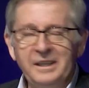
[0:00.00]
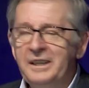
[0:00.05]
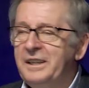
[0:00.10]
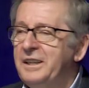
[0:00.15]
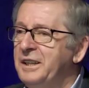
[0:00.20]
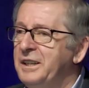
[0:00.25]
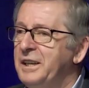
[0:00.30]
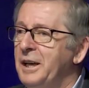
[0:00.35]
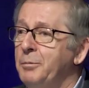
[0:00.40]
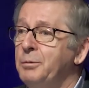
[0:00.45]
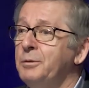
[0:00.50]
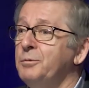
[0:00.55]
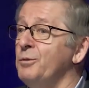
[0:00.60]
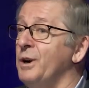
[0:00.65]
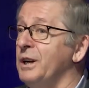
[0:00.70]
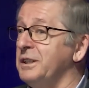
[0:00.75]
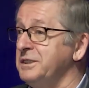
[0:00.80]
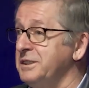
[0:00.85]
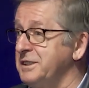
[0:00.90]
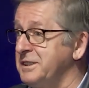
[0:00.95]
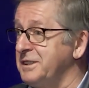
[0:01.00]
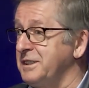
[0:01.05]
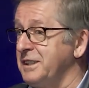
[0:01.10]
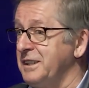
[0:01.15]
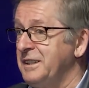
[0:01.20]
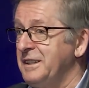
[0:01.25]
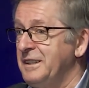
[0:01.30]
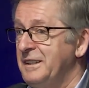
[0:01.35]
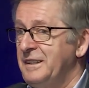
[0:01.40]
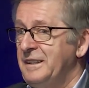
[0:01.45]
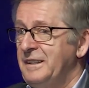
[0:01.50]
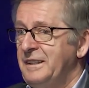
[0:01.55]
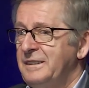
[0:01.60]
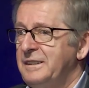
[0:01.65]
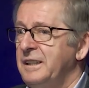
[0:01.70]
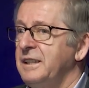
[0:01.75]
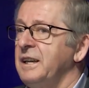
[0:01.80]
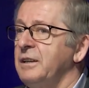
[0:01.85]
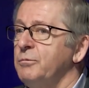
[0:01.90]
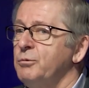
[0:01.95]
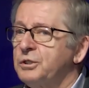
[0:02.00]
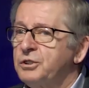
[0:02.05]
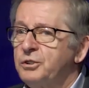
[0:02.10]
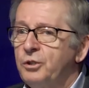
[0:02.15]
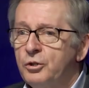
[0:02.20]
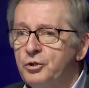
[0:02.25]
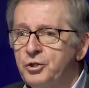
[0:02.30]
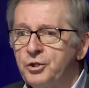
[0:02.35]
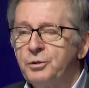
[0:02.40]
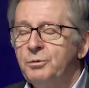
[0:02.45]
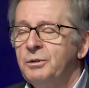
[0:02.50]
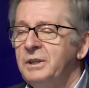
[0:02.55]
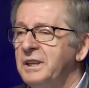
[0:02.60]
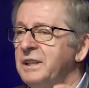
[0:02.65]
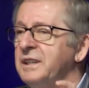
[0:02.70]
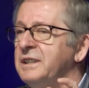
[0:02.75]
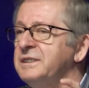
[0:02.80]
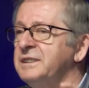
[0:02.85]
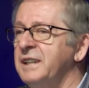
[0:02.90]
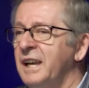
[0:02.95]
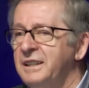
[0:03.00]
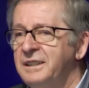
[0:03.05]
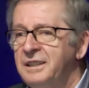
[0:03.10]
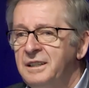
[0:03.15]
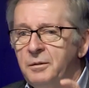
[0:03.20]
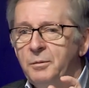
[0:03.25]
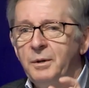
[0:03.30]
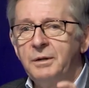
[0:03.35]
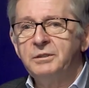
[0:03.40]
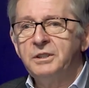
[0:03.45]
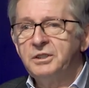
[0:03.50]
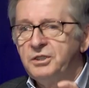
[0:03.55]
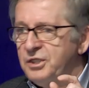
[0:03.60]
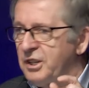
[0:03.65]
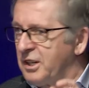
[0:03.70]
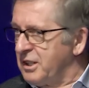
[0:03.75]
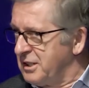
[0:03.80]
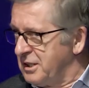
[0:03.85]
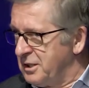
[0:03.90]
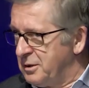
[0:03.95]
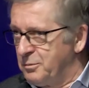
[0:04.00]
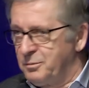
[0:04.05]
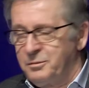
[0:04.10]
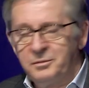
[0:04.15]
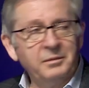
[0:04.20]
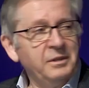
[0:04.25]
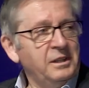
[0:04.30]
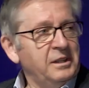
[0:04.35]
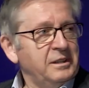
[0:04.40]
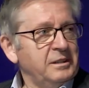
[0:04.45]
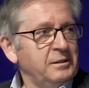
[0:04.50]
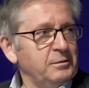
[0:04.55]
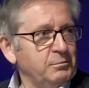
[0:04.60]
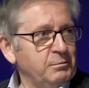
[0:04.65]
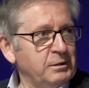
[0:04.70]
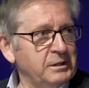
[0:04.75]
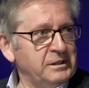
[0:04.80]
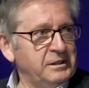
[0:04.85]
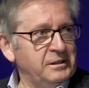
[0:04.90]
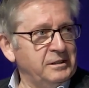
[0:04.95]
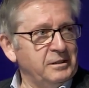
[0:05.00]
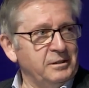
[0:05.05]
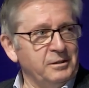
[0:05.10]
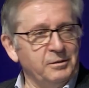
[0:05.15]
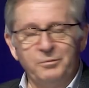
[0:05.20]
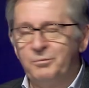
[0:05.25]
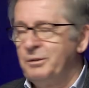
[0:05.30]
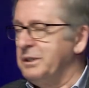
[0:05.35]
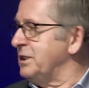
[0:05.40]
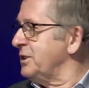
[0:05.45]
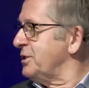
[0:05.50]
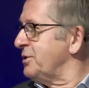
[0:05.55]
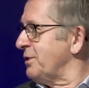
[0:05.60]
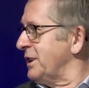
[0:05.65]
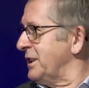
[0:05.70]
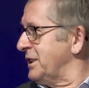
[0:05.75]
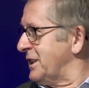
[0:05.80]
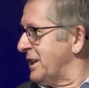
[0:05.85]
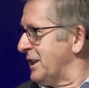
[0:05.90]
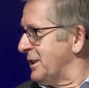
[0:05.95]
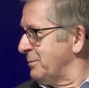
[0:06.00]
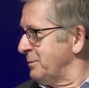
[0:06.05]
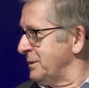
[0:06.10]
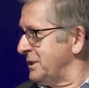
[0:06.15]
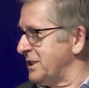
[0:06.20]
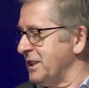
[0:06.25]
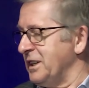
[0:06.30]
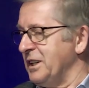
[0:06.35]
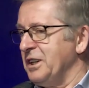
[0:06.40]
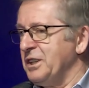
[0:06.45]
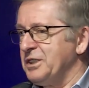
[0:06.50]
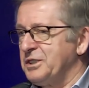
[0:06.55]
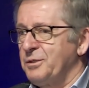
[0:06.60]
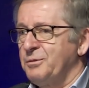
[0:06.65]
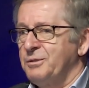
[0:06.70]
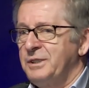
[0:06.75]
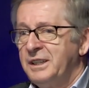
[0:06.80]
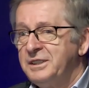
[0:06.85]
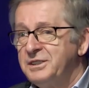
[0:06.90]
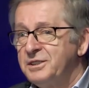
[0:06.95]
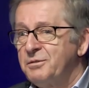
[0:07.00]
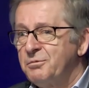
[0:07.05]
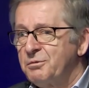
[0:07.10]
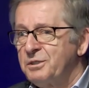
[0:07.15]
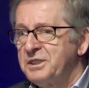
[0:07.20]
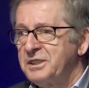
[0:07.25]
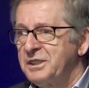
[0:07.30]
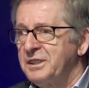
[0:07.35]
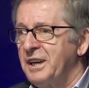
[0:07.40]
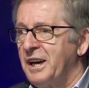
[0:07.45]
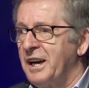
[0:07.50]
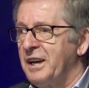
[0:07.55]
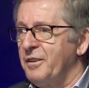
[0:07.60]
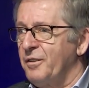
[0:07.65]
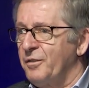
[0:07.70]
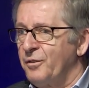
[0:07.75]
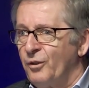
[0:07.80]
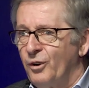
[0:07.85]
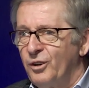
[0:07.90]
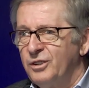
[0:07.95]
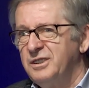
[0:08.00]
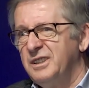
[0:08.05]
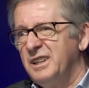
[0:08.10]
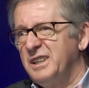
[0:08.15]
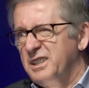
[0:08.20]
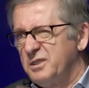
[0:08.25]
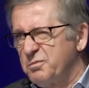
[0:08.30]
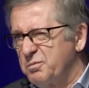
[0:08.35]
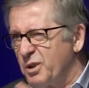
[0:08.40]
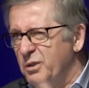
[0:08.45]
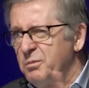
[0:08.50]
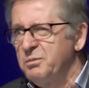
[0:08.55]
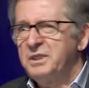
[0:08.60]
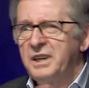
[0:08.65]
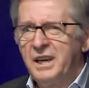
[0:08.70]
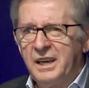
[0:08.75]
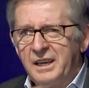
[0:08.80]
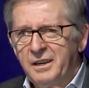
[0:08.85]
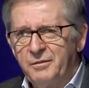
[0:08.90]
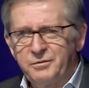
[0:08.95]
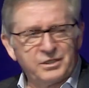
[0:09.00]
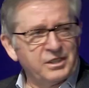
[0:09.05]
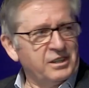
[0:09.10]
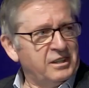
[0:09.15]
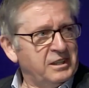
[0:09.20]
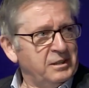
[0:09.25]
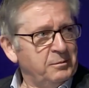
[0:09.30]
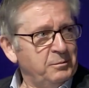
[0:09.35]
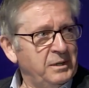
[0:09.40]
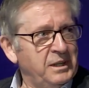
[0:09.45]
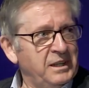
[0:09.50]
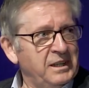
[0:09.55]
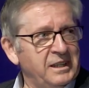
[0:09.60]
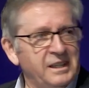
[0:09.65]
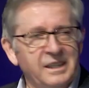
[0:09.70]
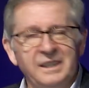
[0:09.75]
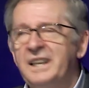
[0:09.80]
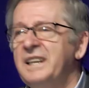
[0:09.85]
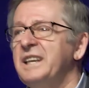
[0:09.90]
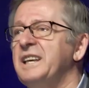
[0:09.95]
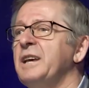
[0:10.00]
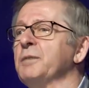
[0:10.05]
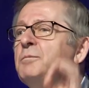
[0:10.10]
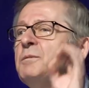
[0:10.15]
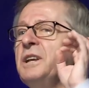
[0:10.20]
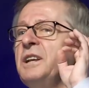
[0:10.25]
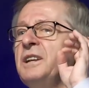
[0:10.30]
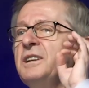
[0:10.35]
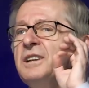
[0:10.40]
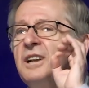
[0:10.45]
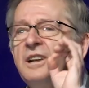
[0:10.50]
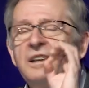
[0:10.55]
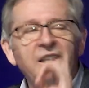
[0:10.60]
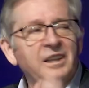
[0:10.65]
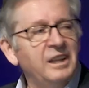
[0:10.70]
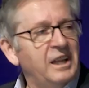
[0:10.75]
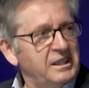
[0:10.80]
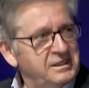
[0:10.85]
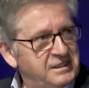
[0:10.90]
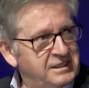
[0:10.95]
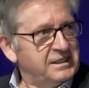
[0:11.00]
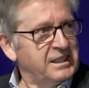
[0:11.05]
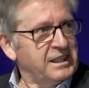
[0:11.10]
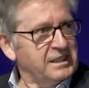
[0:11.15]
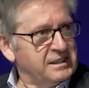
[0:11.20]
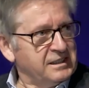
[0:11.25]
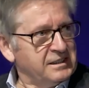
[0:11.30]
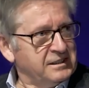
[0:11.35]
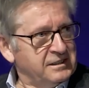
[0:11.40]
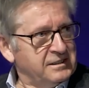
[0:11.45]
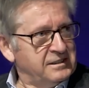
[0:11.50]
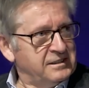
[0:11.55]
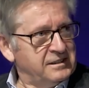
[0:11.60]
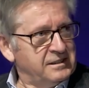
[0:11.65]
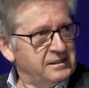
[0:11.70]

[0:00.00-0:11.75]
It happened once that I was not sure exactly about the time when the train comes. So that's the reason I thought there's probably I have time, and I came in the last second.